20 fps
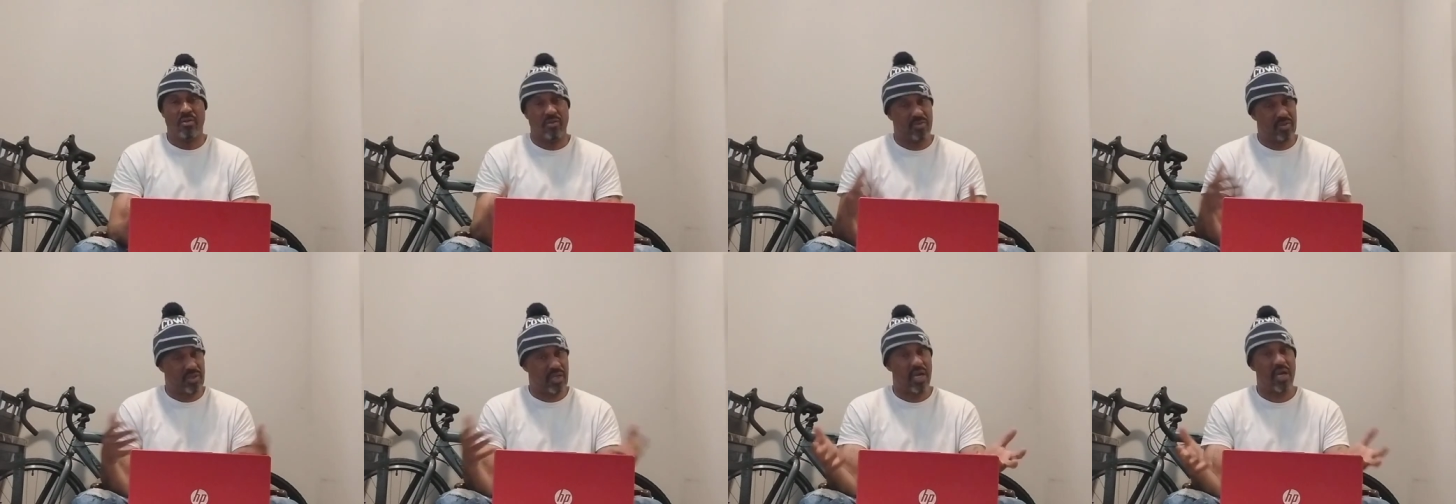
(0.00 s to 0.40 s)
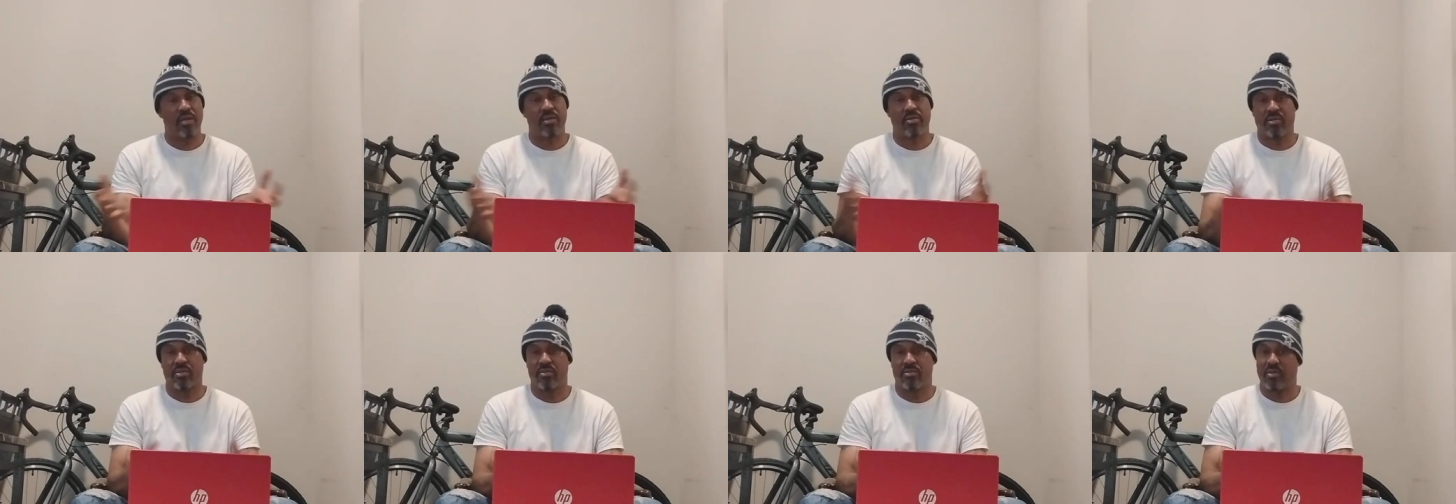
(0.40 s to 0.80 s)

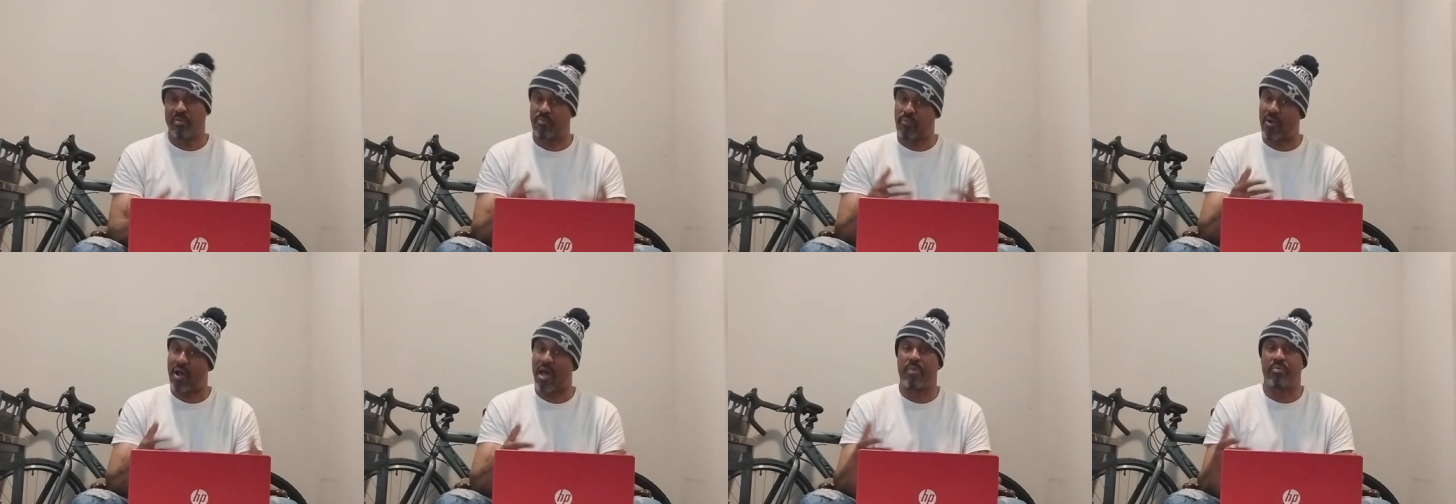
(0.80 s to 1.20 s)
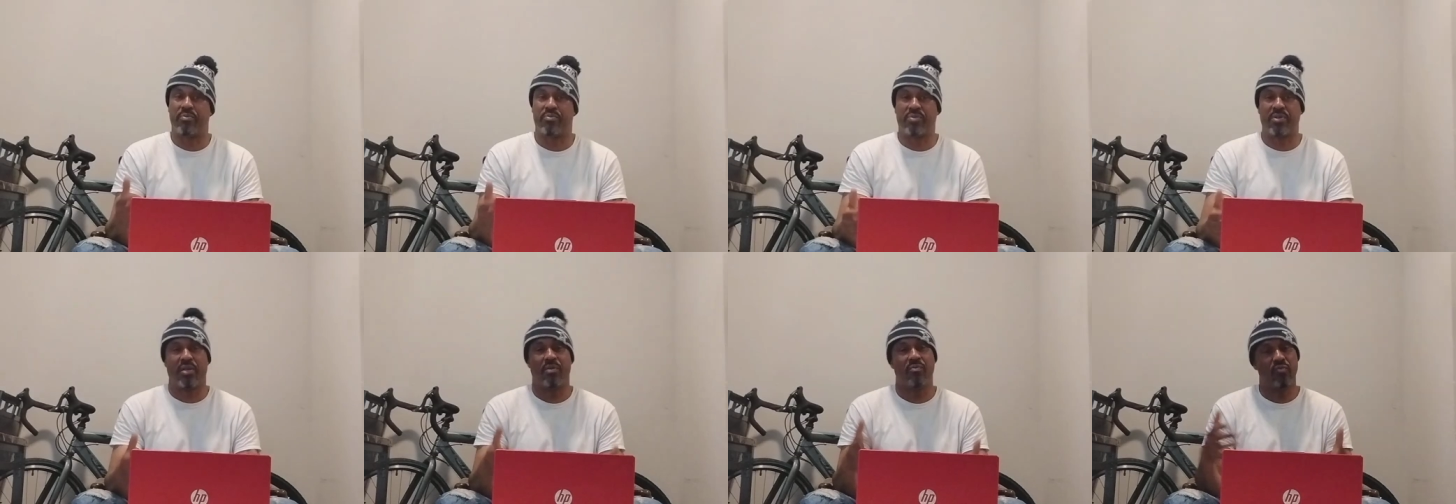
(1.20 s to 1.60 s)
skeletons or
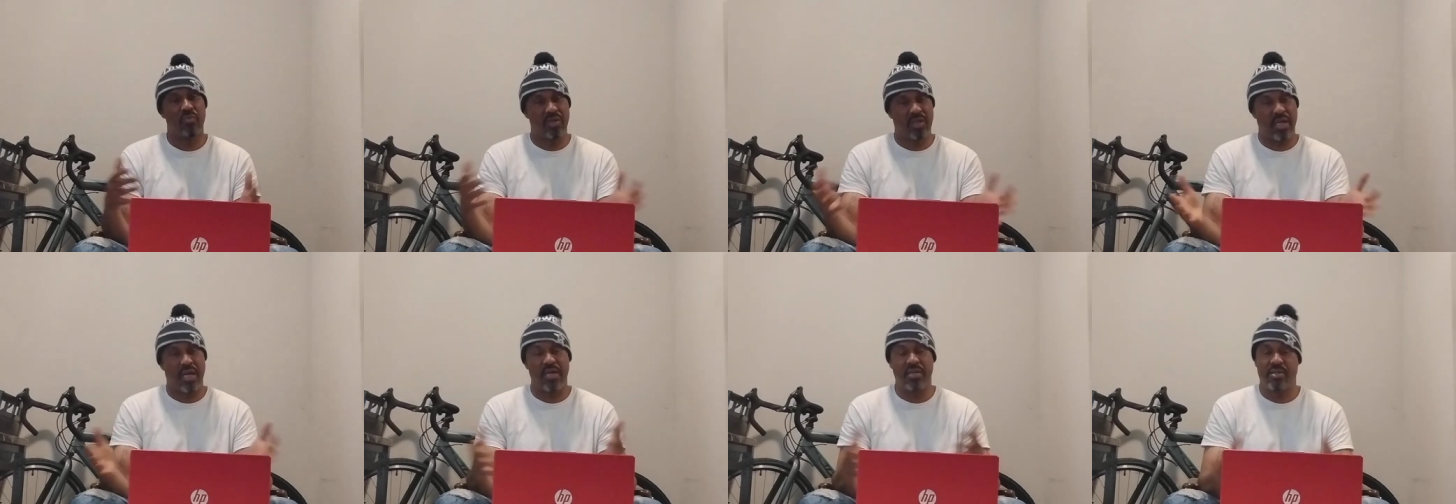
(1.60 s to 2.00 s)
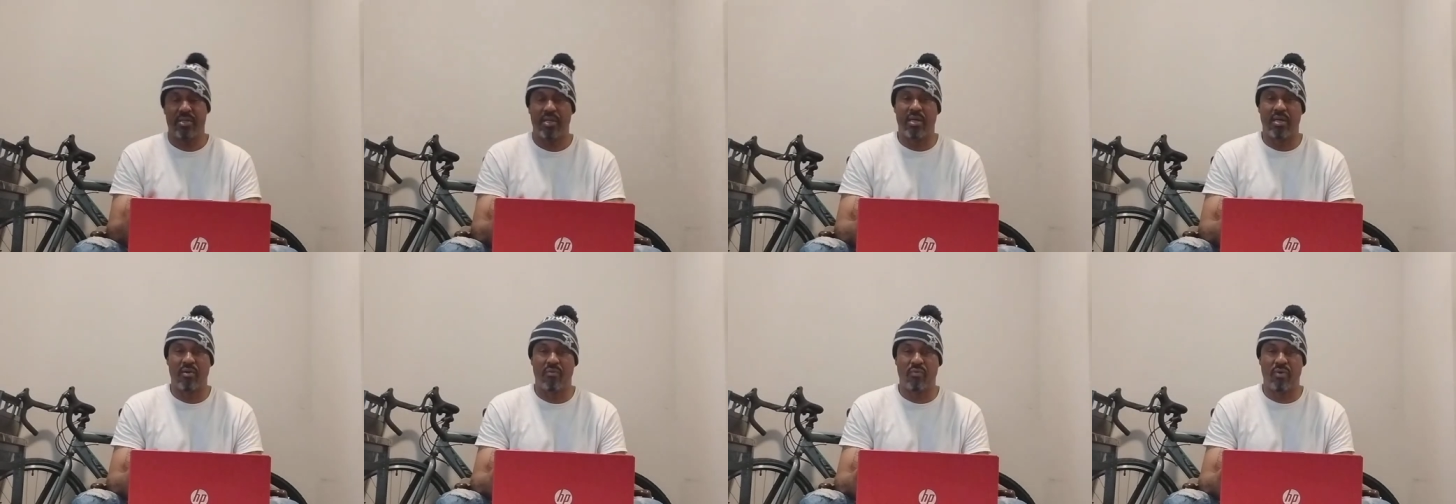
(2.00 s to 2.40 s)
problems that we can't
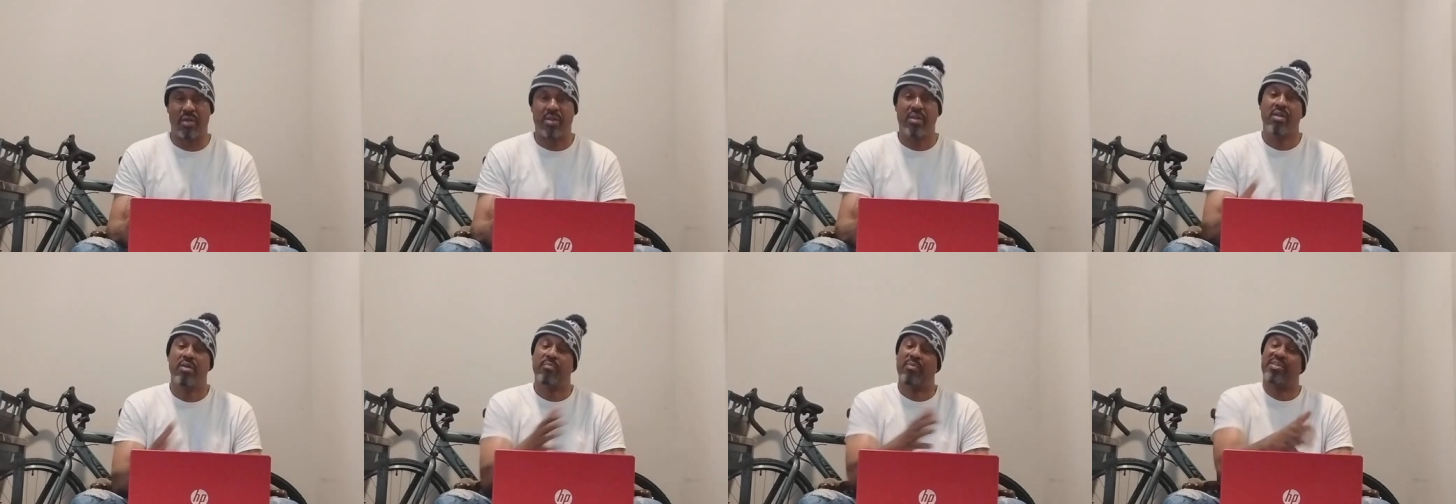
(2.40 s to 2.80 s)
deal with,